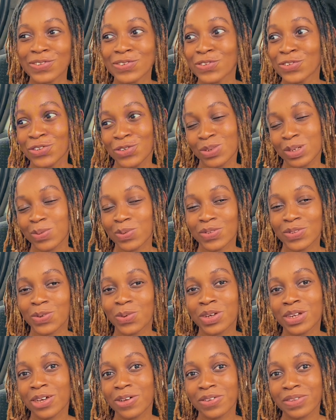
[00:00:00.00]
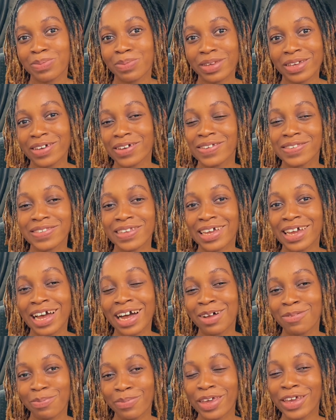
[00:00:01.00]
to do it with someone else because they
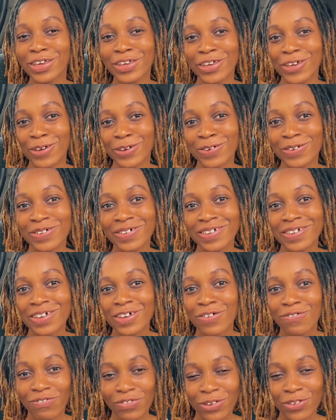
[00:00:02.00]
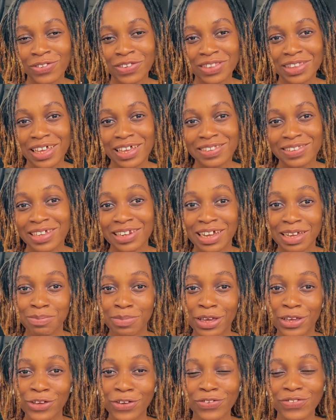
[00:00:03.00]
can't make you feel the things that I
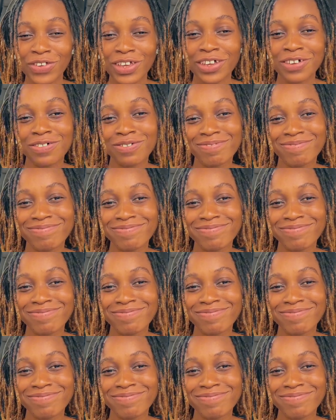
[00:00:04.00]
make you feel.